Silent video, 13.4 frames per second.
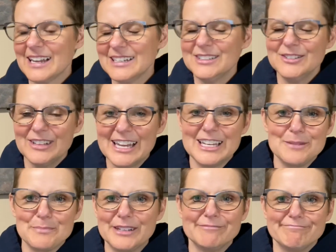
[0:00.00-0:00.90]
do like
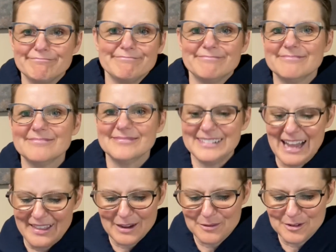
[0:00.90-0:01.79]
it, but
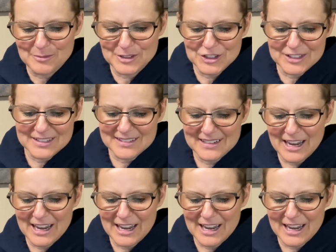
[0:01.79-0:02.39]
yeah, that one was just